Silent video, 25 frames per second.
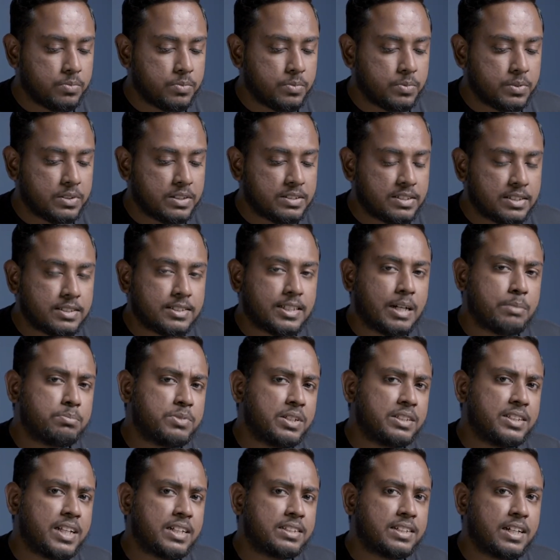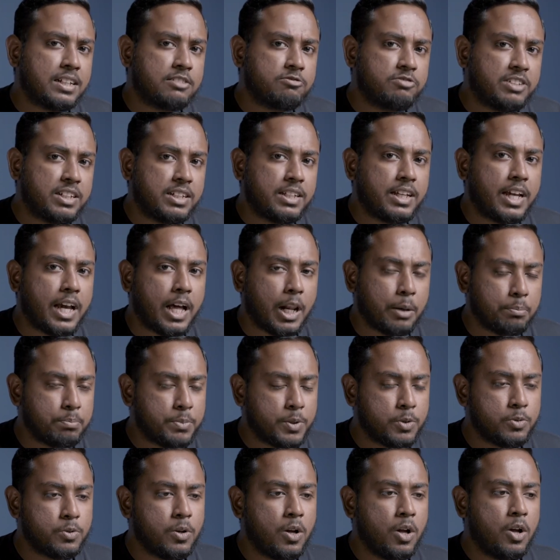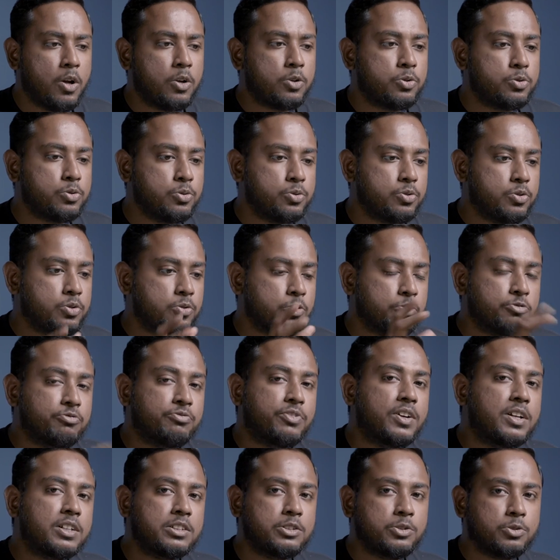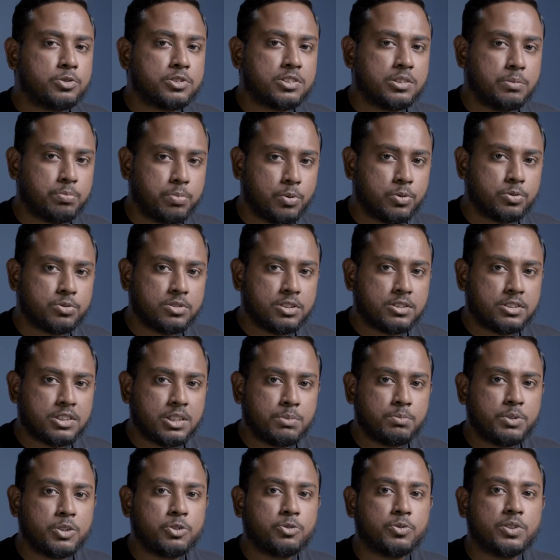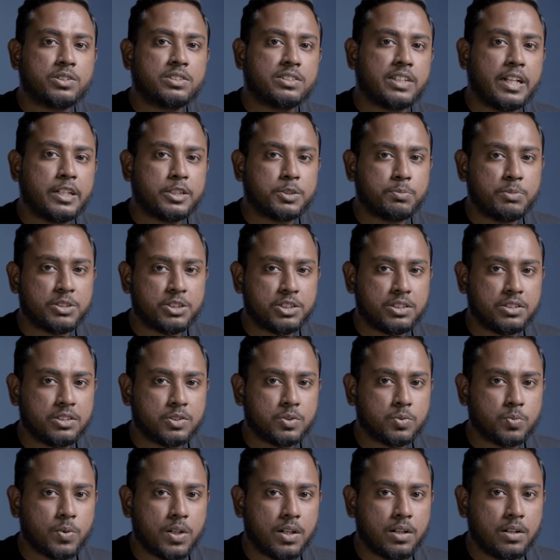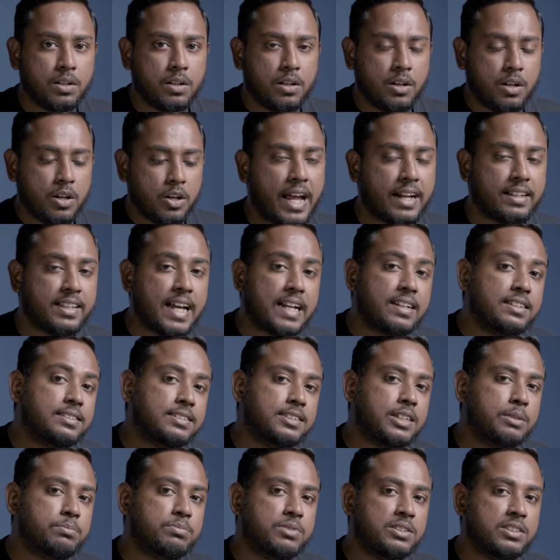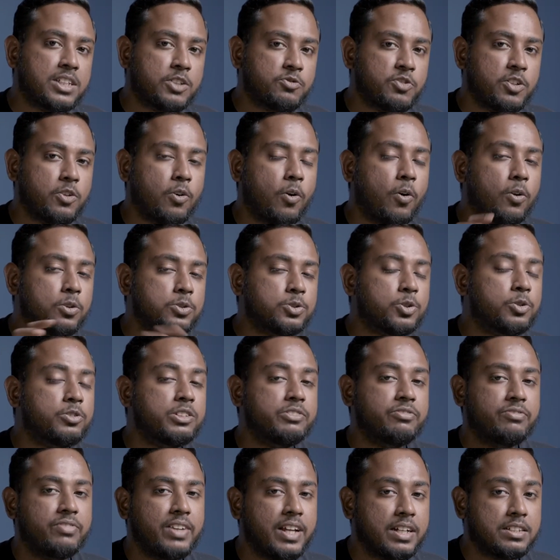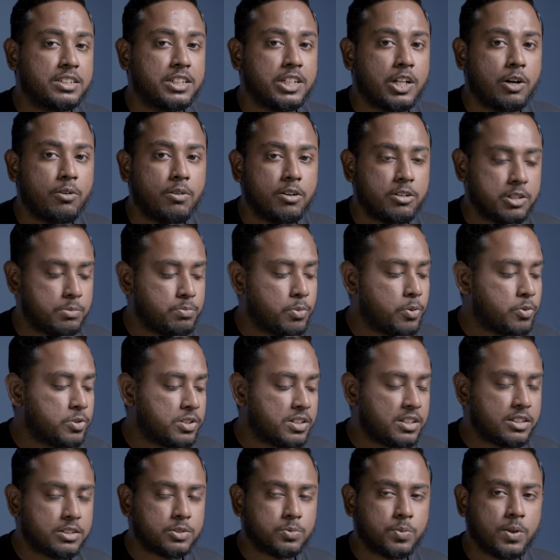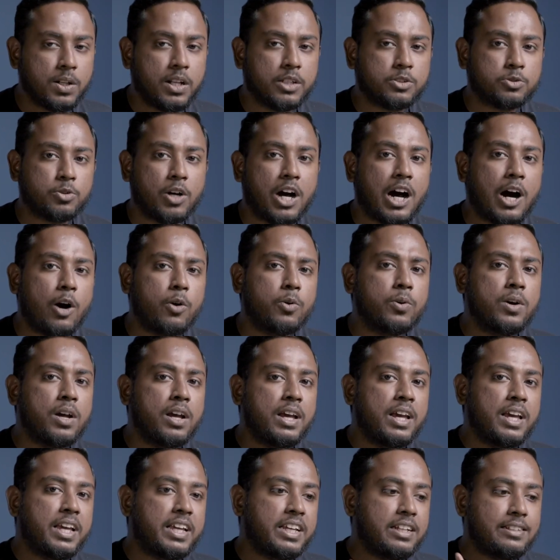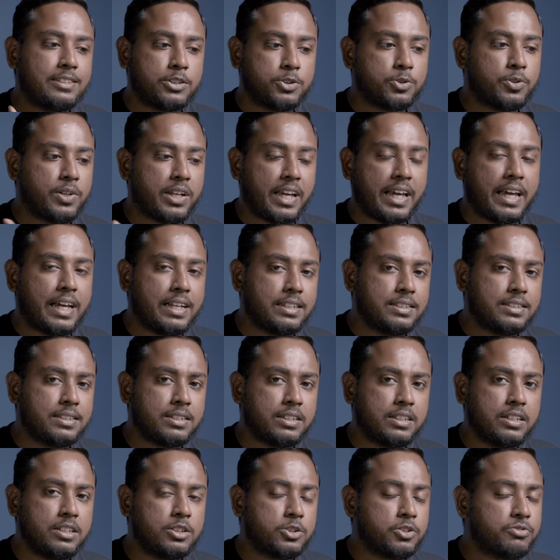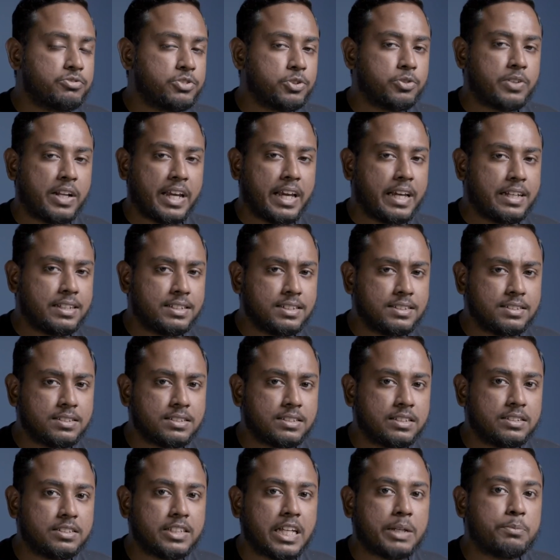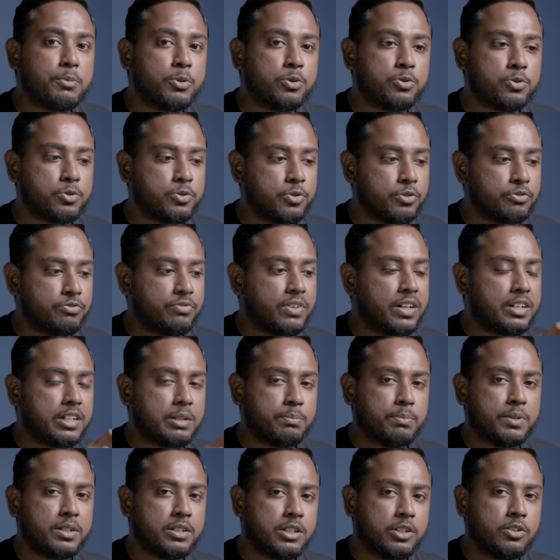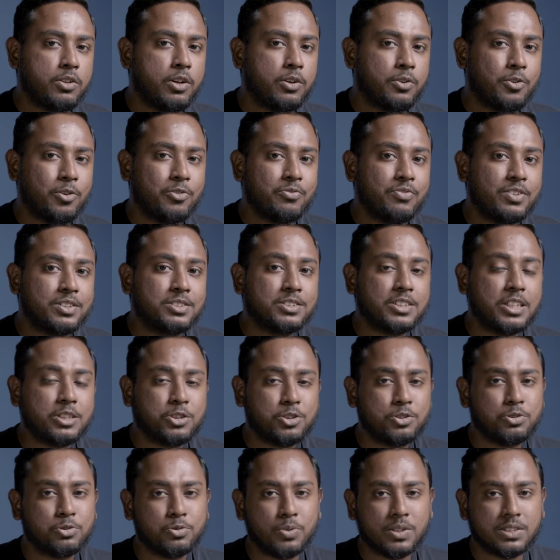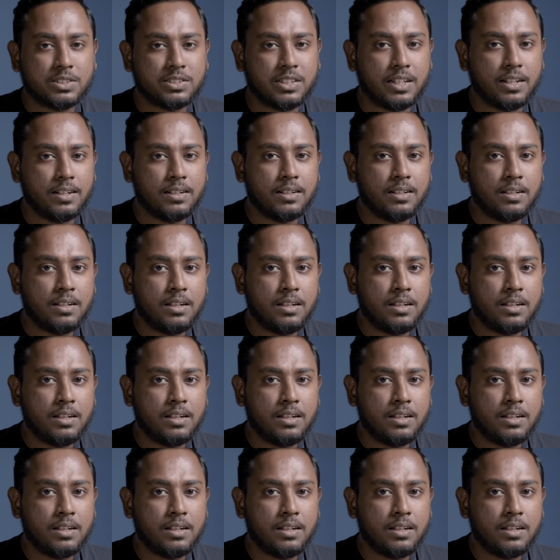this is something that can really help you to convert your support system into a sales machine as well. And that is something that will also reflect in our reporting as well, as to how each of your agents is able to convert a particular conversation to a sale.